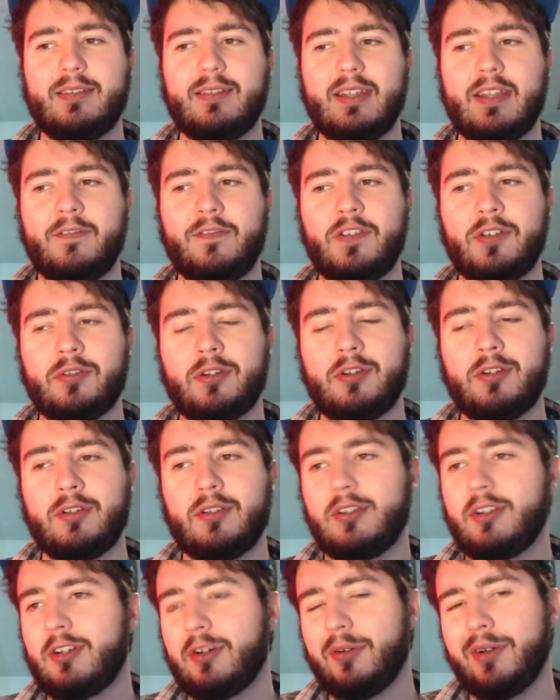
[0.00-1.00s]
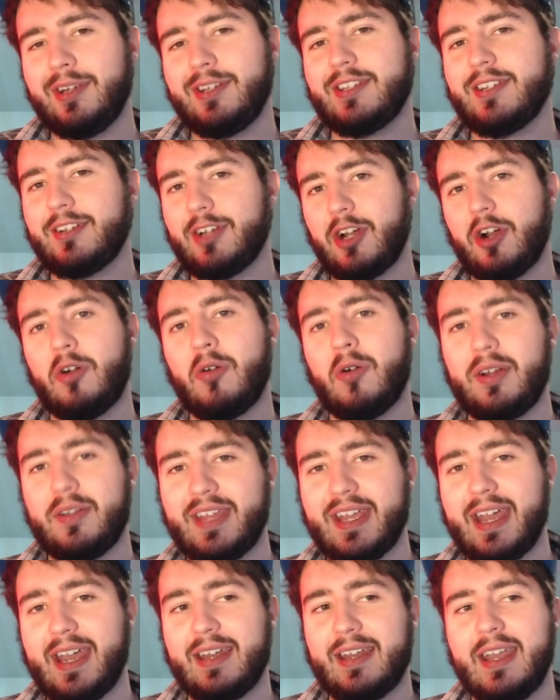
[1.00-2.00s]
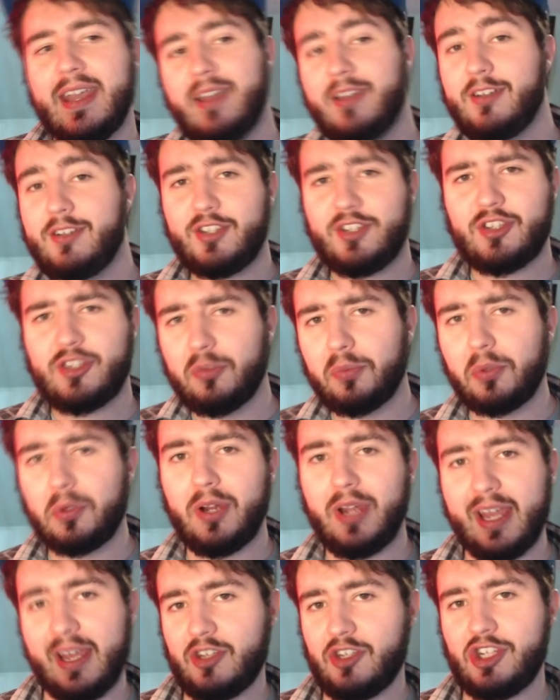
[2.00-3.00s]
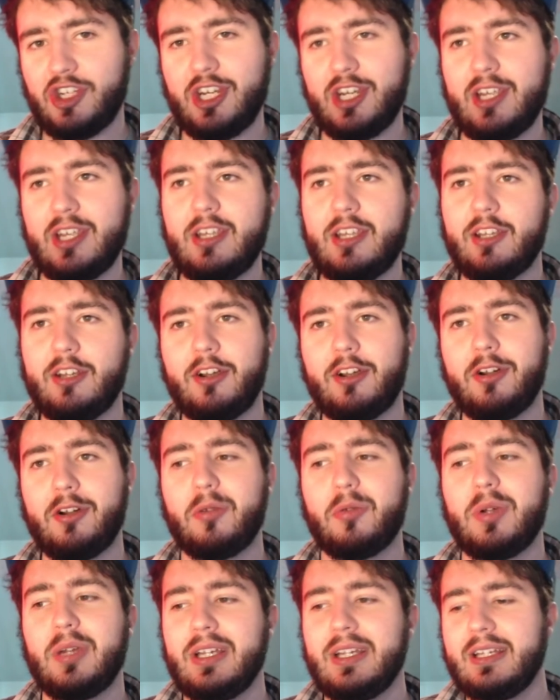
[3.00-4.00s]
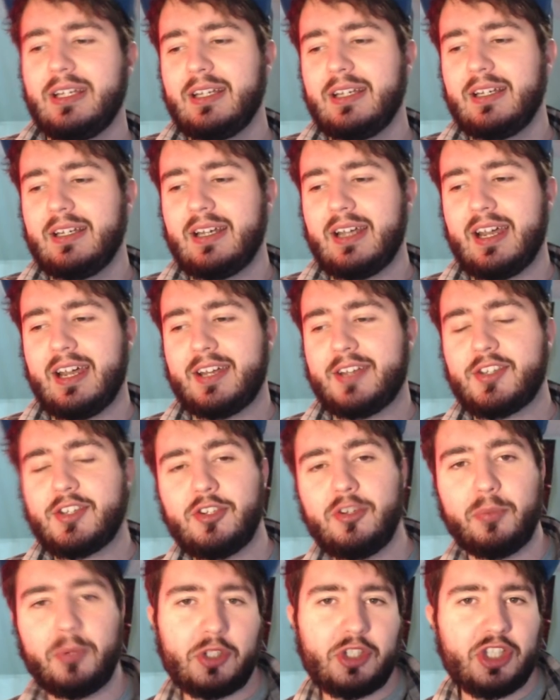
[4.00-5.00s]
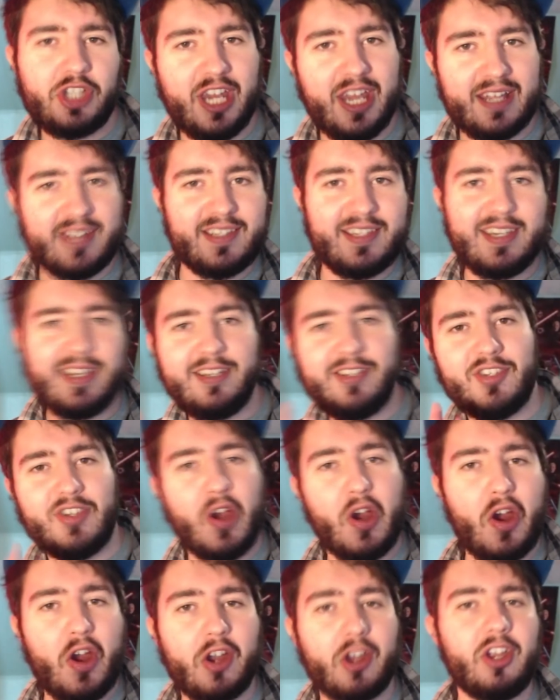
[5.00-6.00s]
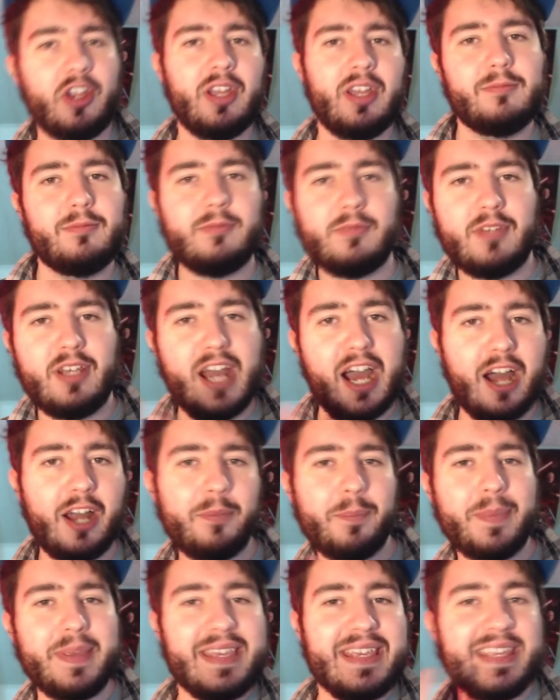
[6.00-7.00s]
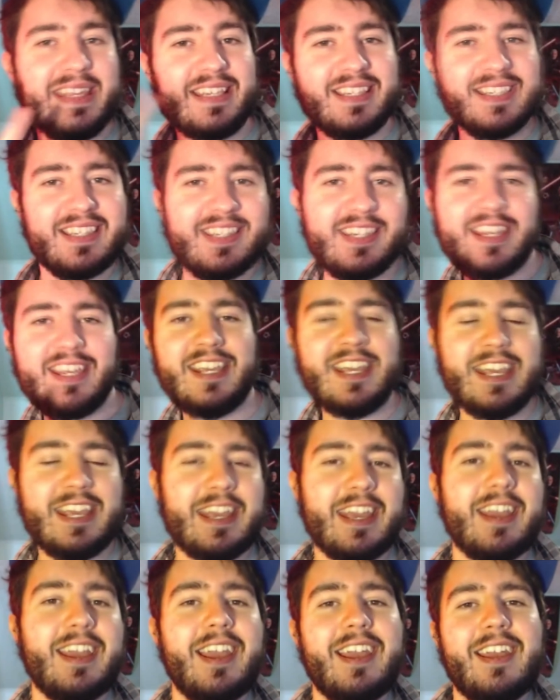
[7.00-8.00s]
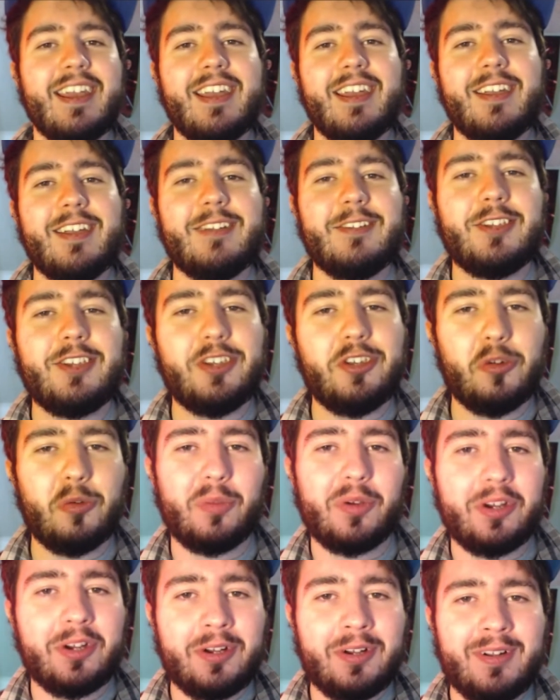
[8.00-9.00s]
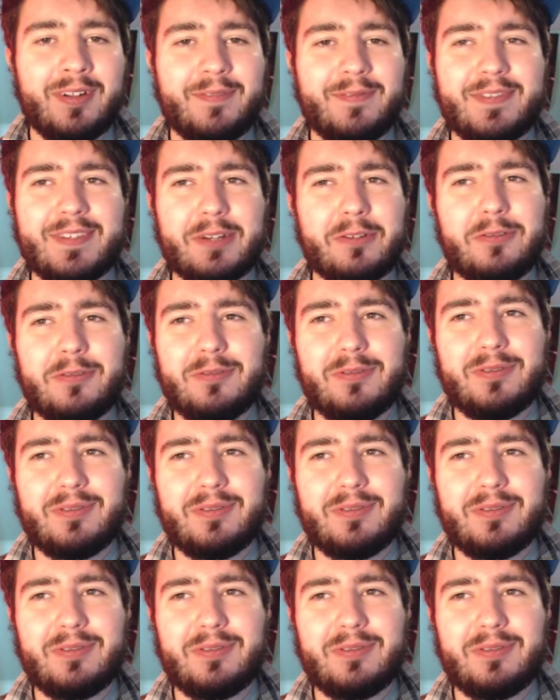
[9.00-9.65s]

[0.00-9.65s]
If you're going to go on that super edgy, super chancy, dark, non-PC humor, don't